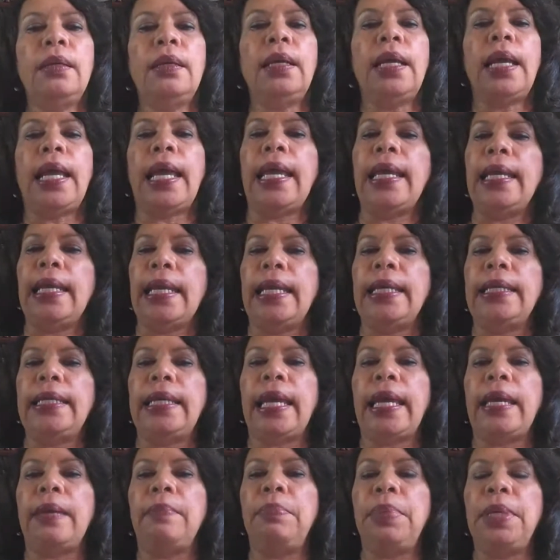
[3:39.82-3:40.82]

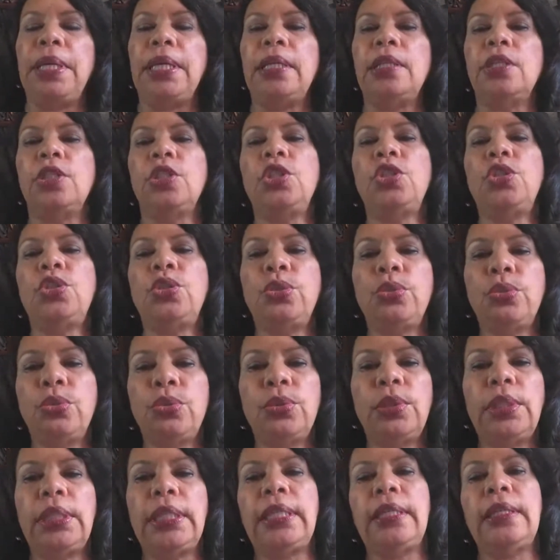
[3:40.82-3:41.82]
AAKP is
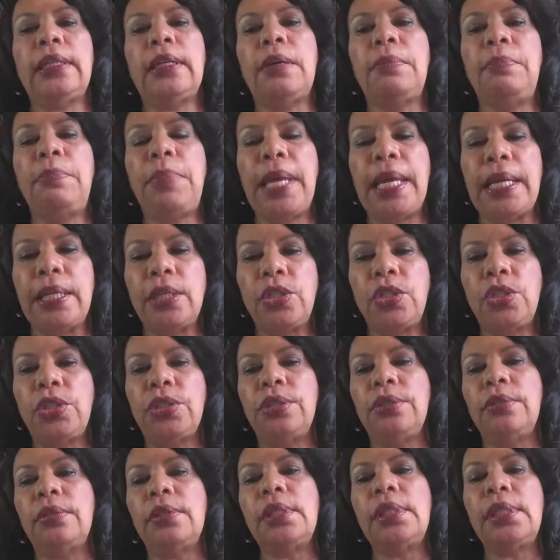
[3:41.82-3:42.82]
truly a
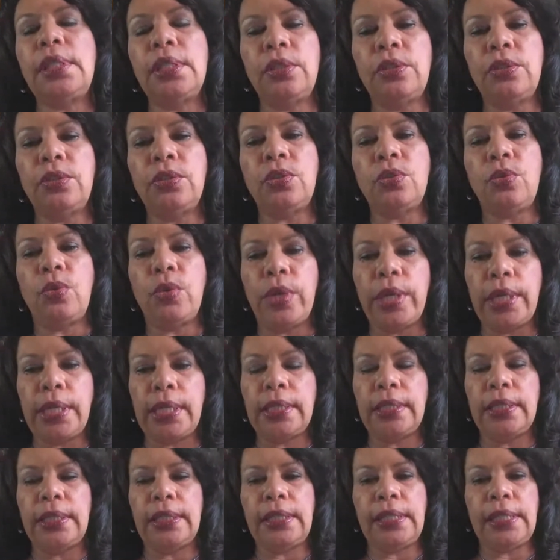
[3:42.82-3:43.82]
patient centered
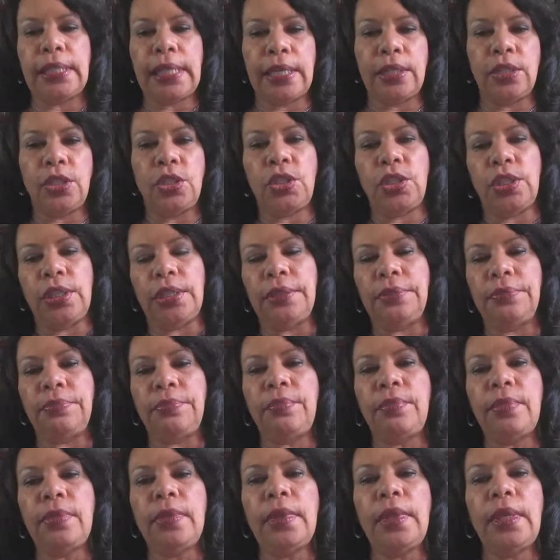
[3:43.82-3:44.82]
organization.
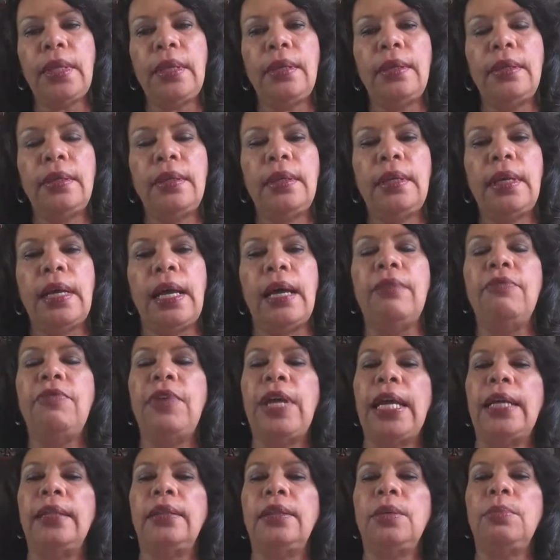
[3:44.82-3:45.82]
I've
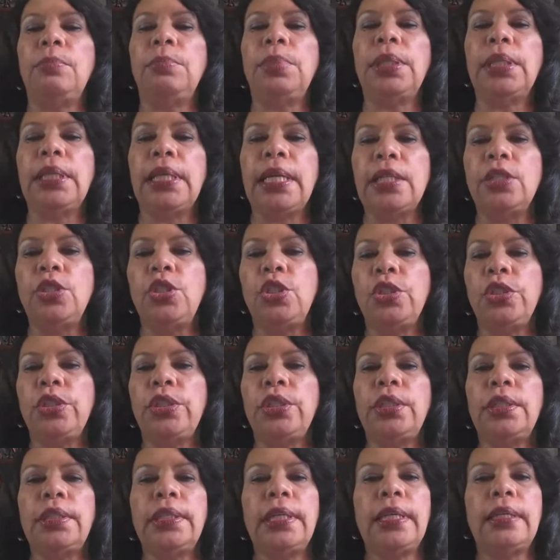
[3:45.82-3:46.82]
had the
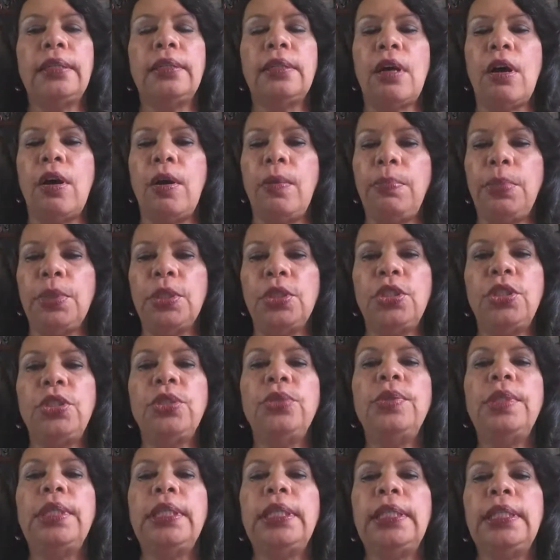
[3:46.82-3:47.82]
pleasure and
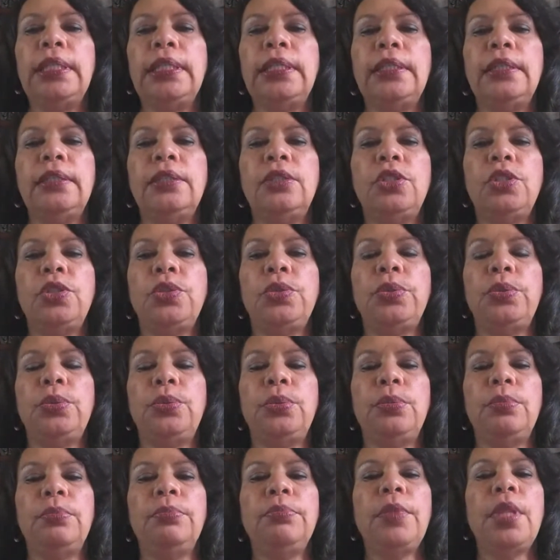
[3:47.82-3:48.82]
opportunity
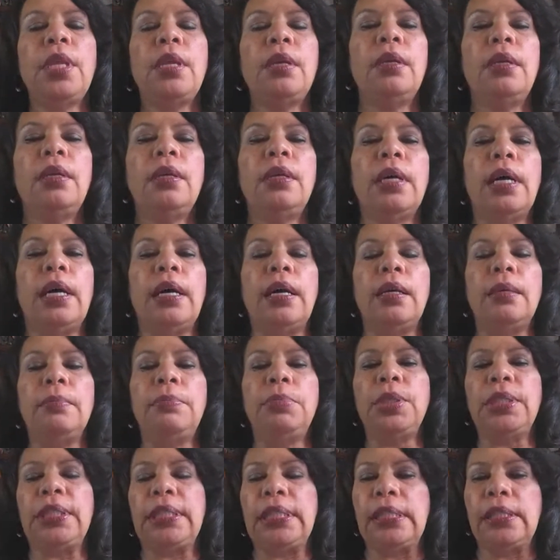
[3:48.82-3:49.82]
to
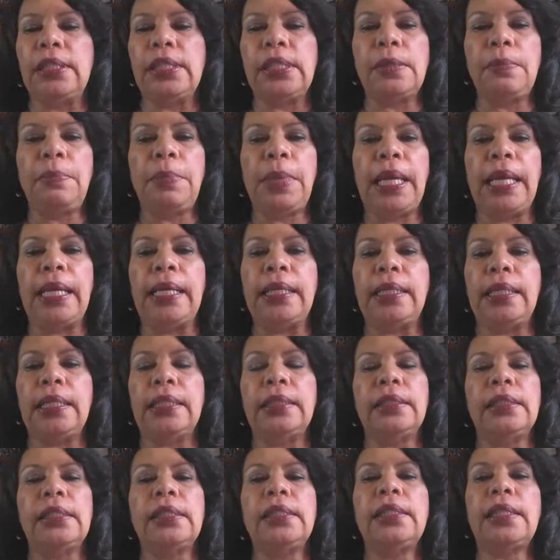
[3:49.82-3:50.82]
participate
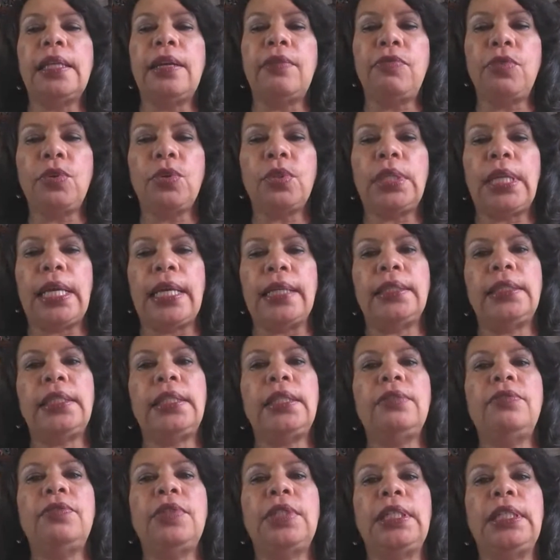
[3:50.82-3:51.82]
in several
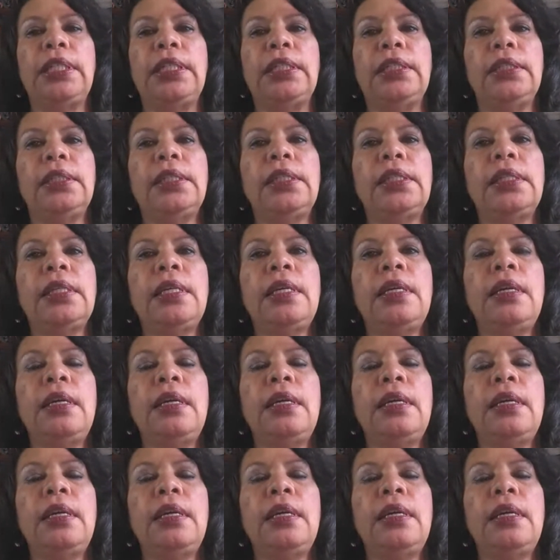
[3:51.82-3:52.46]
activities,